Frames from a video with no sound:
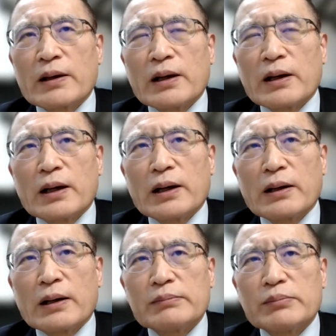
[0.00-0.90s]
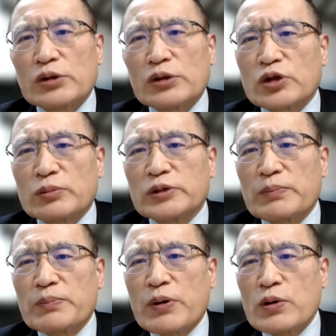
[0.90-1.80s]
Uh, most of the
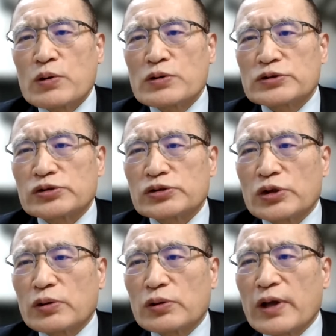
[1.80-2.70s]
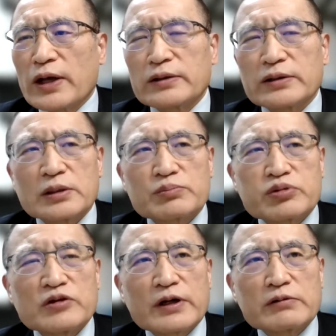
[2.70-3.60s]
polls show that the
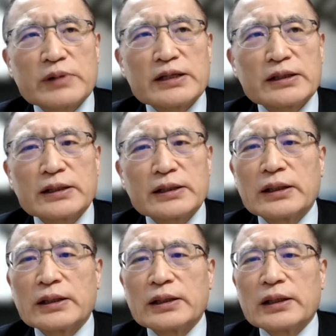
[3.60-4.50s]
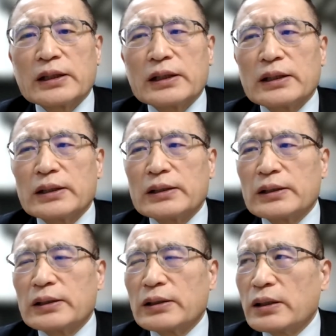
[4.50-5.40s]
approval rating
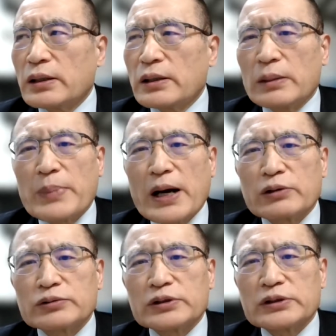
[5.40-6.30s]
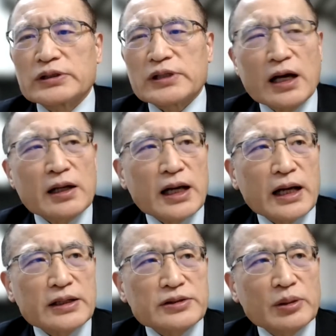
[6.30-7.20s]
about the
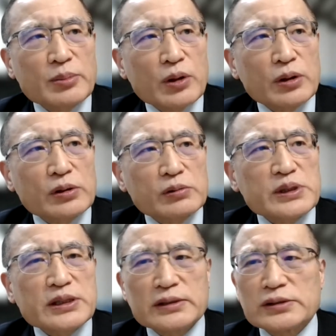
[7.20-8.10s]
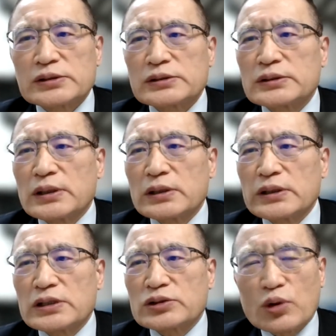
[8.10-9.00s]
alliance among Koreans
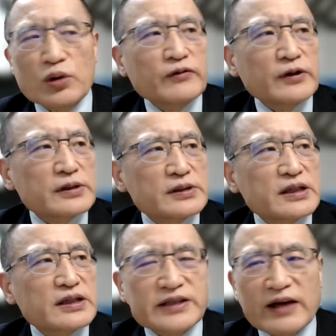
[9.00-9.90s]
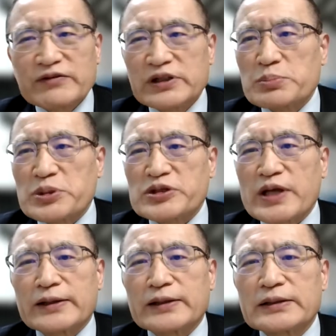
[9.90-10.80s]
is over
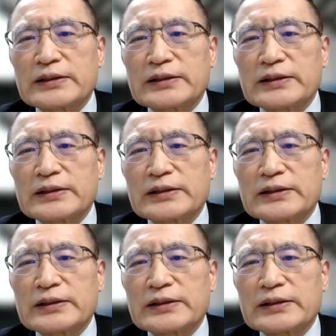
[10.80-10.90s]
70%.